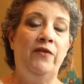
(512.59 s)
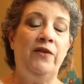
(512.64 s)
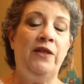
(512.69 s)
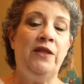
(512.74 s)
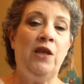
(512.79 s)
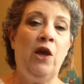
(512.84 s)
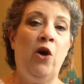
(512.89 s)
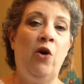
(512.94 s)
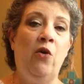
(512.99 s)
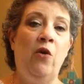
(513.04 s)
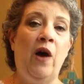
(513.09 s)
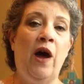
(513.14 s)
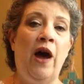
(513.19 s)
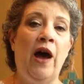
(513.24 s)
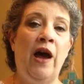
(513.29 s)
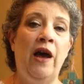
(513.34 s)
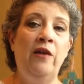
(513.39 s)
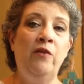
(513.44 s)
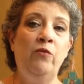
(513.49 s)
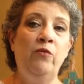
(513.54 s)
So
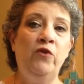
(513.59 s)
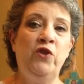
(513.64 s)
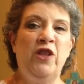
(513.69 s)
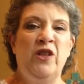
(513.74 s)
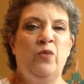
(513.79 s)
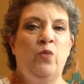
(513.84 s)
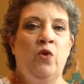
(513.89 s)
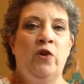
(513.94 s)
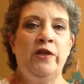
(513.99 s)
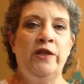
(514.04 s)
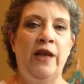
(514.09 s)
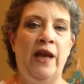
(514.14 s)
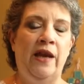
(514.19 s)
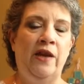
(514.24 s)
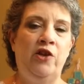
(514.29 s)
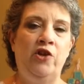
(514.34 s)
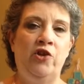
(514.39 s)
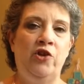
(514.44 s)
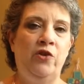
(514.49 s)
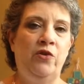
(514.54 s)
I just wore
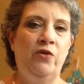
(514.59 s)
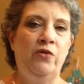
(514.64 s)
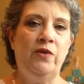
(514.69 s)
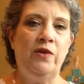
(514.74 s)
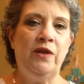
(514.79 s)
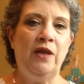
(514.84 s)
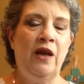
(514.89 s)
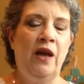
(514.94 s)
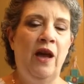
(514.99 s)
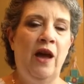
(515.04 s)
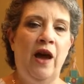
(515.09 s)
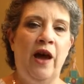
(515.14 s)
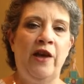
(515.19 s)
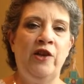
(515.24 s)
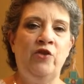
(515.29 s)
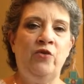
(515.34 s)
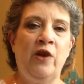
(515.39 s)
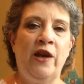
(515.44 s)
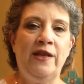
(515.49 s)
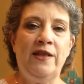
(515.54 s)
tennis shoes. I
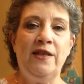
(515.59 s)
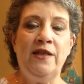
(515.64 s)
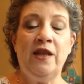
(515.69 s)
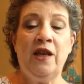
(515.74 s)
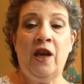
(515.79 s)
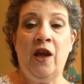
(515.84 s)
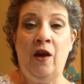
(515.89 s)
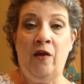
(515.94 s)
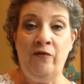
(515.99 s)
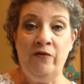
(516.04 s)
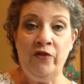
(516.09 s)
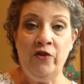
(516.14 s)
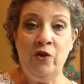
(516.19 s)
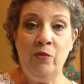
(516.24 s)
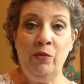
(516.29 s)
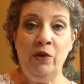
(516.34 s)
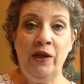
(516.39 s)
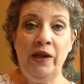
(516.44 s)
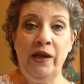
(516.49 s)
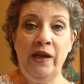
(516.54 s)
dressed
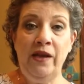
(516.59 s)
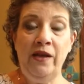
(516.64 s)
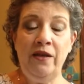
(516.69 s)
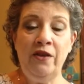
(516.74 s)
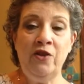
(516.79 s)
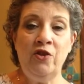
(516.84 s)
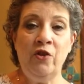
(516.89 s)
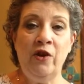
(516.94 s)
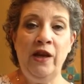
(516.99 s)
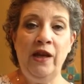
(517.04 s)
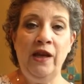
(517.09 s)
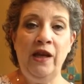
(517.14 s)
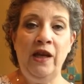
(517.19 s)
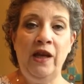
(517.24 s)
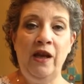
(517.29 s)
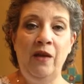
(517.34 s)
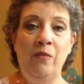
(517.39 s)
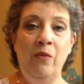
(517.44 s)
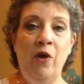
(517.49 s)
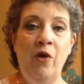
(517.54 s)
comfortably during
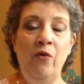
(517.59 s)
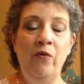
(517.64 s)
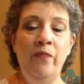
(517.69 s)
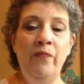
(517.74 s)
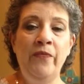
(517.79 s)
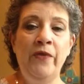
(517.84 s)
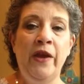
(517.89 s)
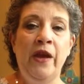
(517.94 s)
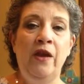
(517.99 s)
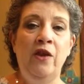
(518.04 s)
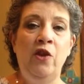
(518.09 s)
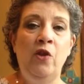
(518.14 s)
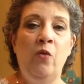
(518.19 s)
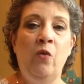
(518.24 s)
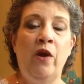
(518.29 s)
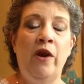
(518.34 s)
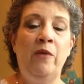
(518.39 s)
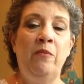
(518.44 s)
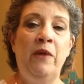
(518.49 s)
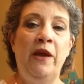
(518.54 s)
chemo. You
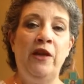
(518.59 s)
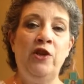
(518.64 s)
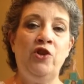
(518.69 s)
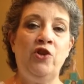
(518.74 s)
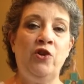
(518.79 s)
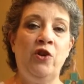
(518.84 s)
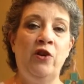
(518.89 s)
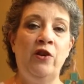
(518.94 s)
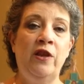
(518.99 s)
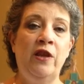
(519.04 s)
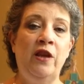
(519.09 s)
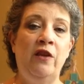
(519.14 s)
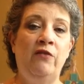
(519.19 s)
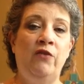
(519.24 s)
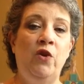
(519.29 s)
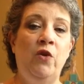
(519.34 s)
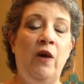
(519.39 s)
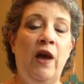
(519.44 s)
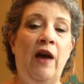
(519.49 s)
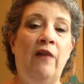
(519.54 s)
want to make sure that
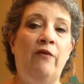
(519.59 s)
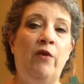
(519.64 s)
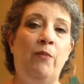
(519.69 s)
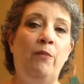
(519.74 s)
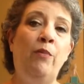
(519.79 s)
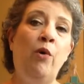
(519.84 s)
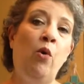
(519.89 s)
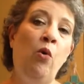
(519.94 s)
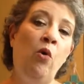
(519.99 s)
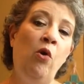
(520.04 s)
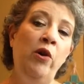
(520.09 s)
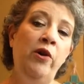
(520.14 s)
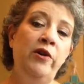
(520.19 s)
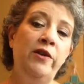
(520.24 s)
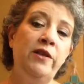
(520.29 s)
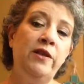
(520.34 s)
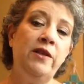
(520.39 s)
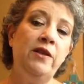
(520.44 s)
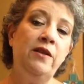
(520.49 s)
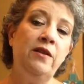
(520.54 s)
if you have a
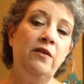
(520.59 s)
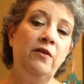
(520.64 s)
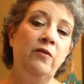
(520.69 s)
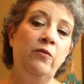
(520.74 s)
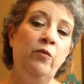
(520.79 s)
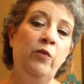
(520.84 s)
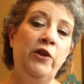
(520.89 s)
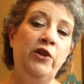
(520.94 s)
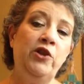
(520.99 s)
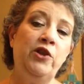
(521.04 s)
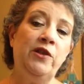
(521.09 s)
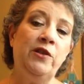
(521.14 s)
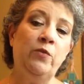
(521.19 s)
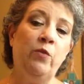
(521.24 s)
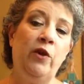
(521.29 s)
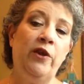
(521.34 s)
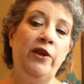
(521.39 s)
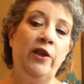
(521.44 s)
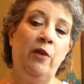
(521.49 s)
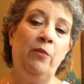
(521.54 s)
port, which is
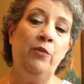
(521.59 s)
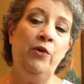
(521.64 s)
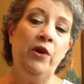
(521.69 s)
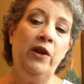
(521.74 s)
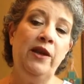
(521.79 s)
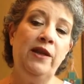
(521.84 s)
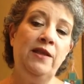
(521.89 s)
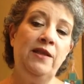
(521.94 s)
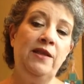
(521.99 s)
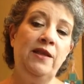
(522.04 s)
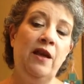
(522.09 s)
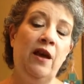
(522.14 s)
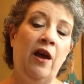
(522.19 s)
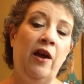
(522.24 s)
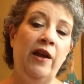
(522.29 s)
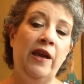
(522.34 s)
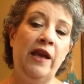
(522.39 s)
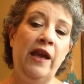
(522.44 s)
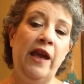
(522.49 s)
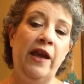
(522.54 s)
what they'll put in
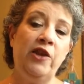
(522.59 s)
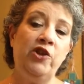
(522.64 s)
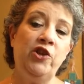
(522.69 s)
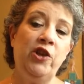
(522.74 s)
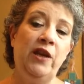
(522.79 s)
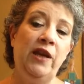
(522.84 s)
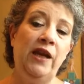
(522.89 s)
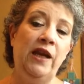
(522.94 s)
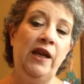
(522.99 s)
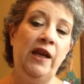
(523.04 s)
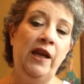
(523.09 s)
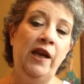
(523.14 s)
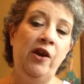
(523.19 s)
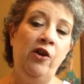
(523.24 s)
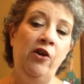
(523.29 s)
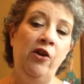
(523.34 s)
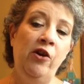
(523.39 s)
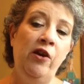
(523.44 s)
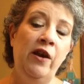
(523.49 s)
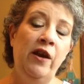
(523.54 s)
on occasion
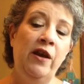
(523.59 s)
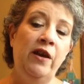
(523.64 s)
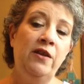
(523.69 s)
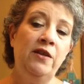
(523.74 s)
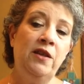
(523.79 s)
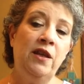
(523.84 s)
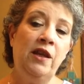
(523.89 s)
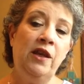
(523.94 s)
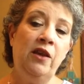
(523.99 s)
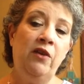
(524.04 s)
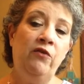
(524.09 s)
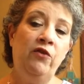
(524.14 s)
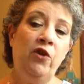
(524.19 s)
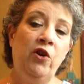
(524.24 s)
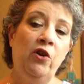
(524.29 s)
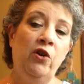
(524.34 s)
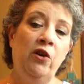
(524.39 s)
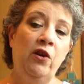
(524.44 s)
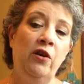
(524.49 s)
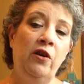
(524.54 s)
here to give
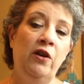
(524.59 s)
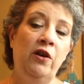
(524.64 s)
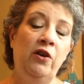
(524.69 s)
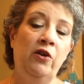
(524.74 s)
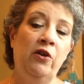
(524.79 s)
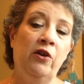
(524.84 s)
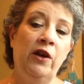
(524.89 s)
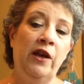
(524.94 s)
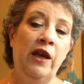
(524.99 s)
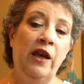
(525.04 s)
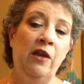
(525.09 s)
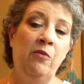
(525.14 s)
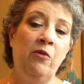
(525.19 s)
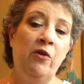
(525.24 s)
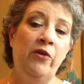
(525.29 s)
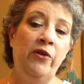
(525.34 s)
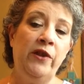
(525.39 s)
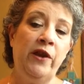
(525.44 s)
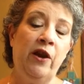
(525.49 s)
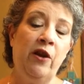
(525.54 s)
your
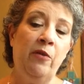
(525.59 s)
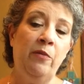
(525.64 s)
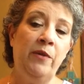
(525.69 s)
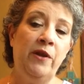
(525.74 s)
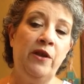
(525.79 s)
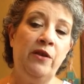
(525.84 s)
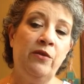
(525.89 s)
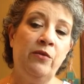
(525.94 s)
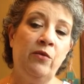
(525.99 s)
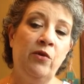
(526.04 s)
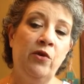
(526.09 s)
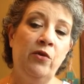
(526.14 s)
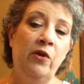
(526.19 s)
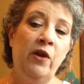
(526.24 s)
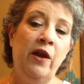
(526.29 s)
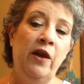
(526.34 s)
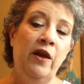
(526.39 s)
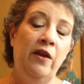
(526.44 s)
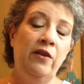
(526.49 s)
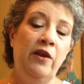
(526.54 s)
chemotherapy through,
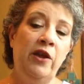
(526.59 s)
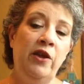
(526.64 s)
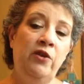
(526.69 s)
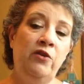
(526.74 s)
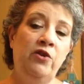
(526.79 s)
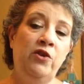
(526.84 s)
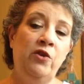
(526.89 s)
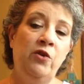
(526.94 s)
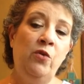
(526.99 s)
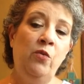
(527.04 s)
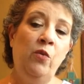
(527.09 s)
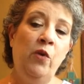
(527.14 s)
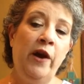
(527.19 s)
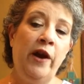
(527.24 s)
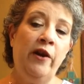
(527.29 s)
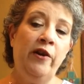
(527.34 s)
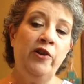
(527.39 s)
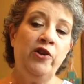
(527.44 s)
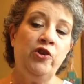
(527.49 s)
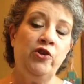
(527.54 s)
that you do
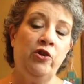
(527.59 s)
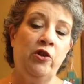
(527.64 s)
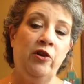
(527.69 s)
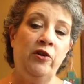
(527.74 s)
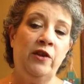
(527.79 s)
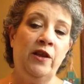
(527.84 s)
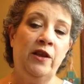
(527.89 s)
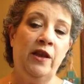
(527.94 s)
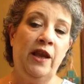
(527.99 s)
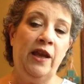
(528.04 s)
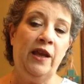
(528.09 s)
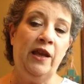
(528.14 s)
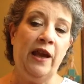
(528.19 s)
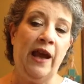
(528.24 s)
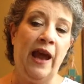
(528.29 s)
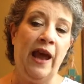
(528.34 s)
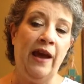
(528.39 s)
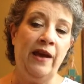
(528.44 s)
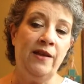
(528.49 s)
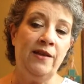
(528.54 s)
wear a shirt that they can
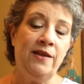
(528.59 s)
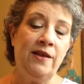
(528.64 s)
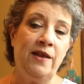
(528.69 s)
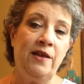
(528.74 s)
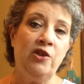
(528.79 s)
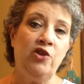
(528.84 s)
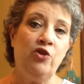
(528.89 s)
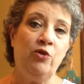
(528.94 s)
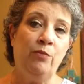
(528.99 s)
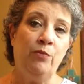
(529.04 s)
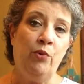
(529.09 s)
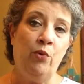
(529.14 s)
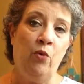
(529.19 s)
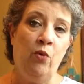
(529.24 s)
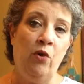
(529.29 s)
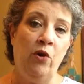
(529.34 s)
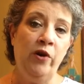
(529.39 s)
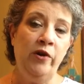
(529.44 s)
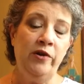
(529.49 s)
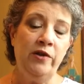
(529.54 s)
access your
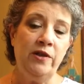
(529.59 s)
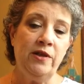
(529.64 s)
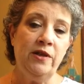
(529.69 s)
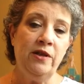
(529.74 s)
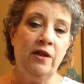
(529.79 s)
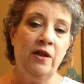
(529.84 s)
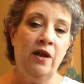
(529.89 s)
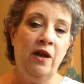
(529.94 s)
port.